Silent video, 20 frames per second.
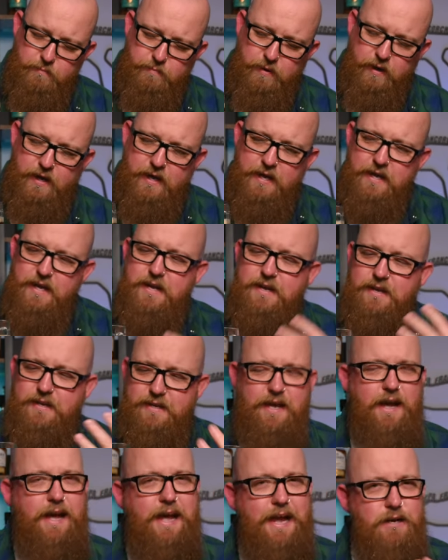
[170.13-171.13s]
But
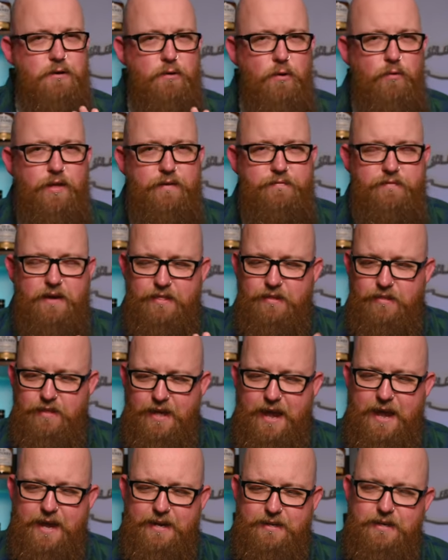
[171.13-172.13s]
yeah, ignore the fact that the
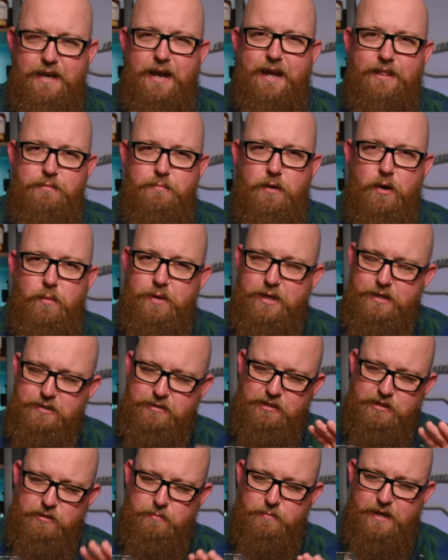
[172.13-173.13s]
head at the moment is
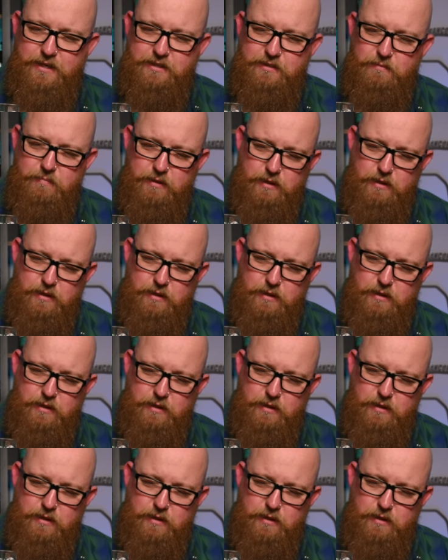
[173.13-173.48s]
dissipating,